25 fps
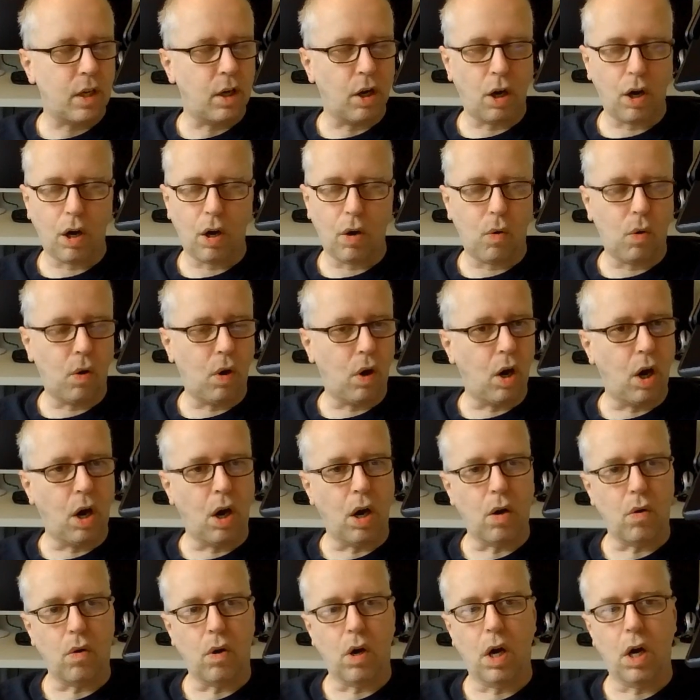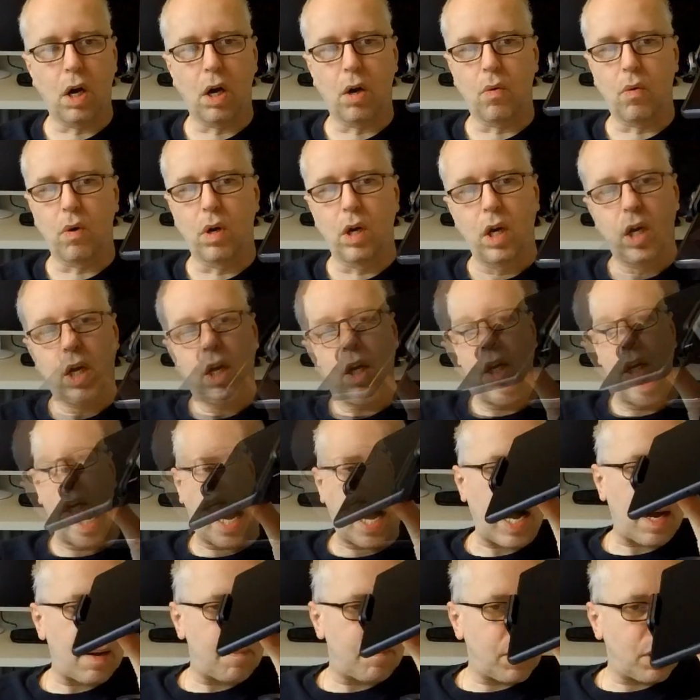Oh, oh, oh.
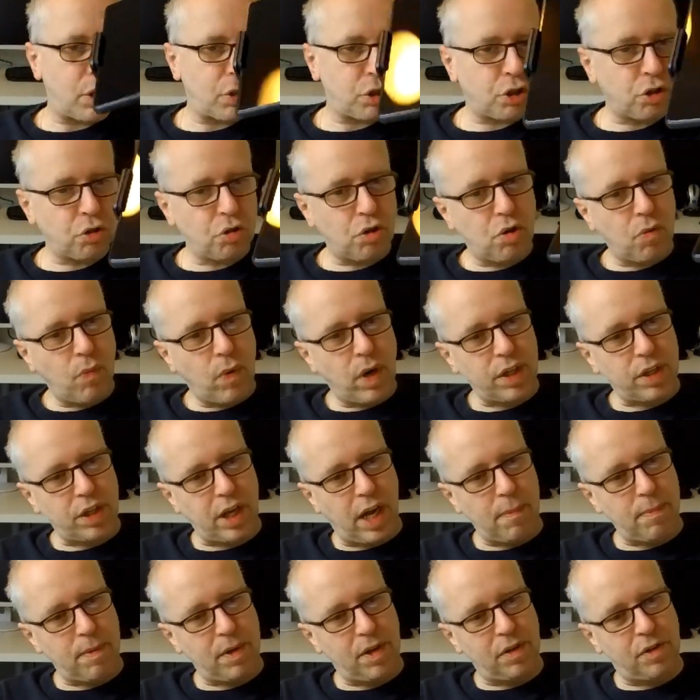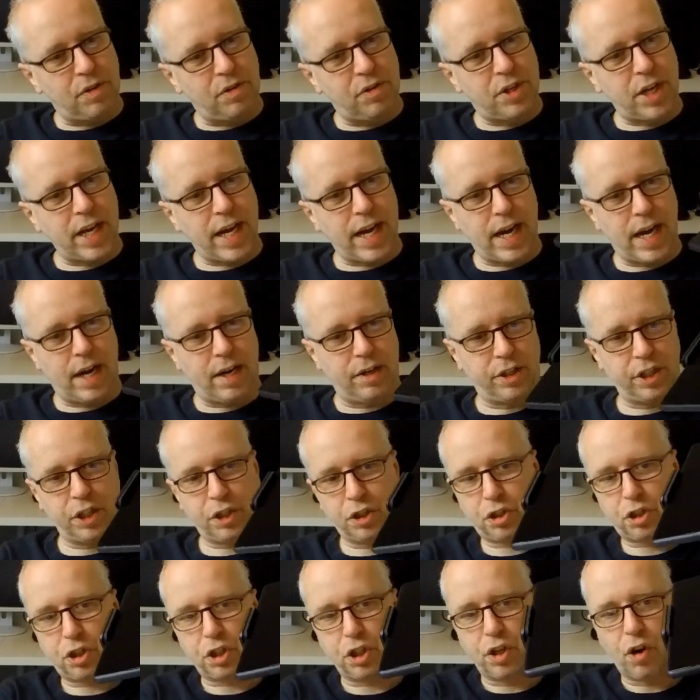I'm not sure what happened there.
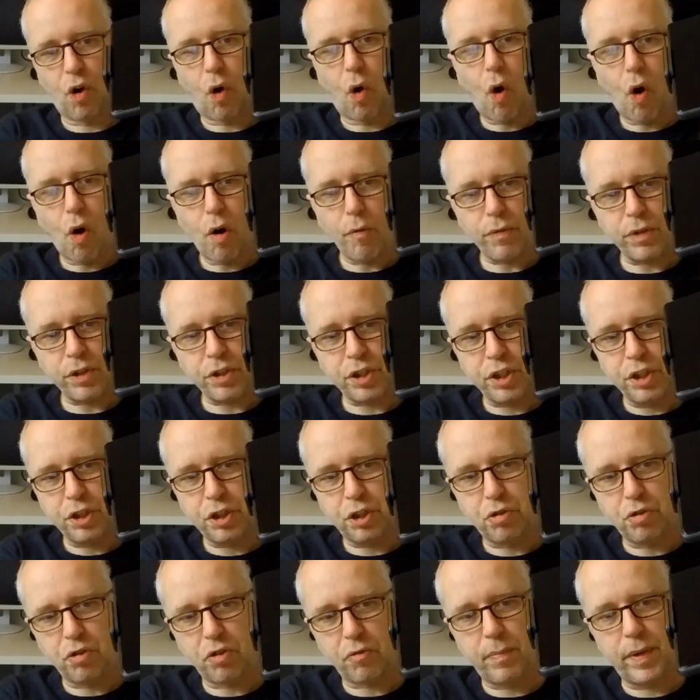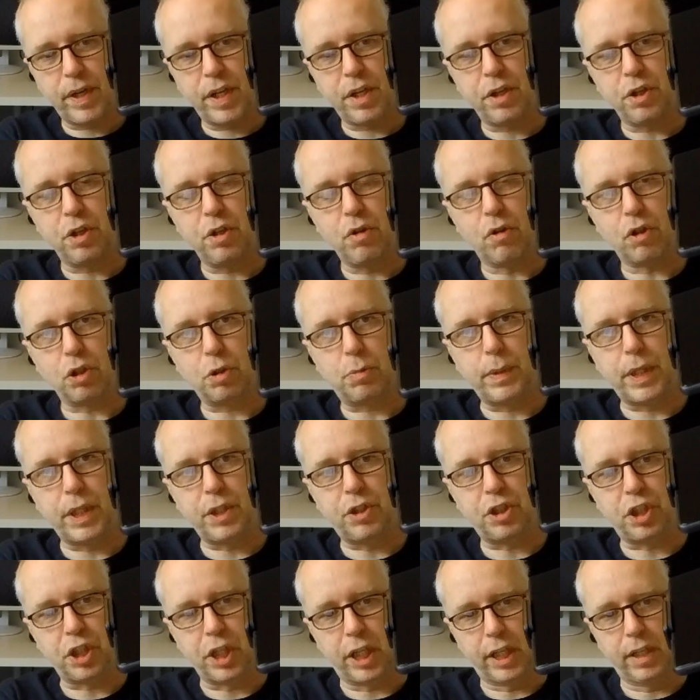This uh, obviously should have been a
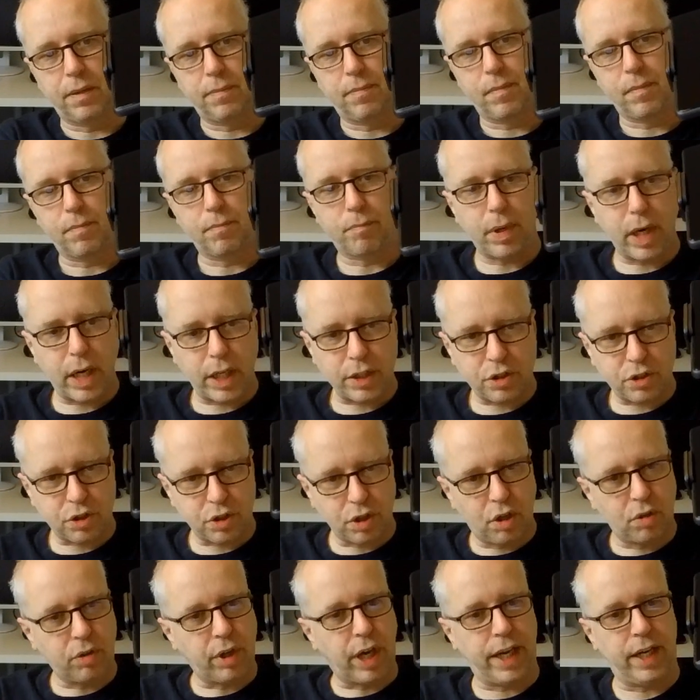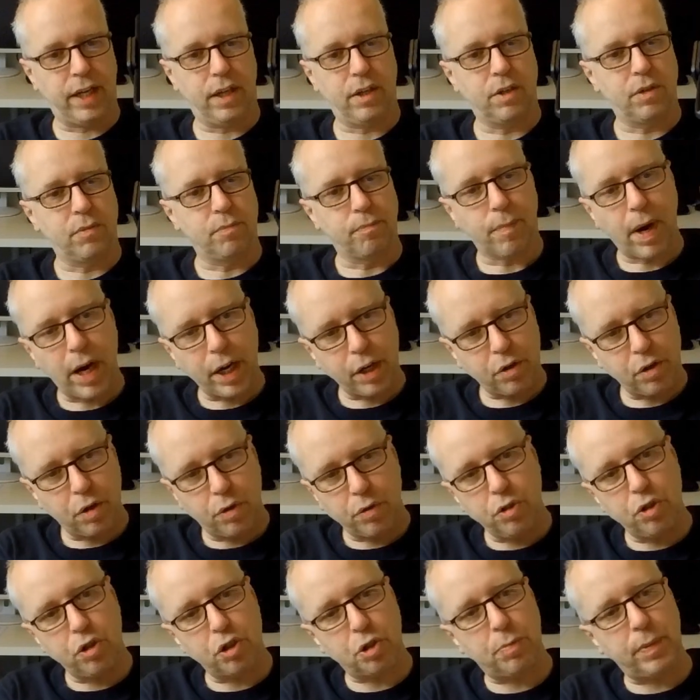USB-C. But okay, micro
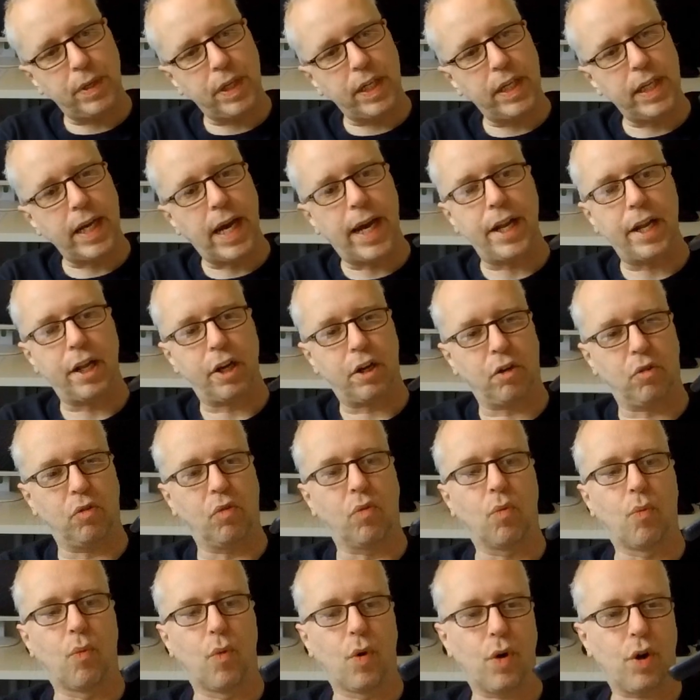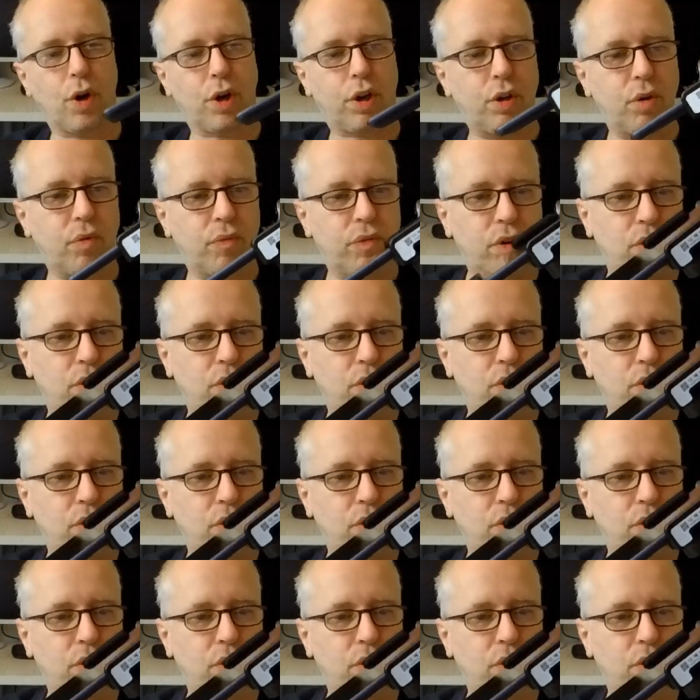USB and it'll work of